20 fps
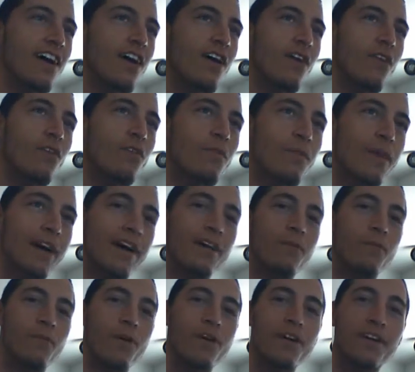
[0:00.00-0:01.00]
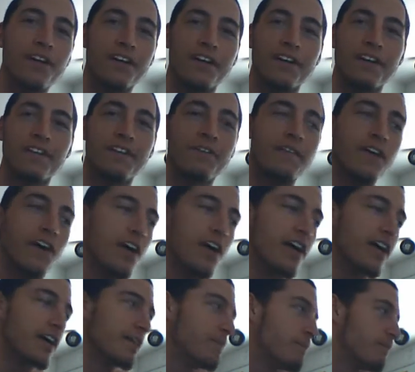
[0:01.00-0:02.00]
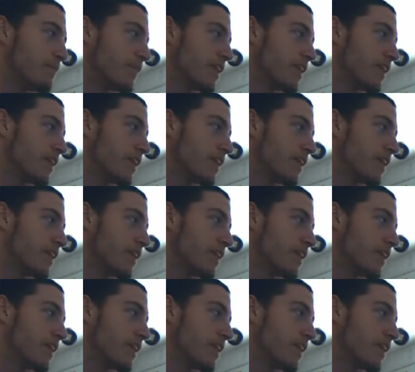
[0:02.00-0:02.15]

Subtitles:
Oh my word. Alright,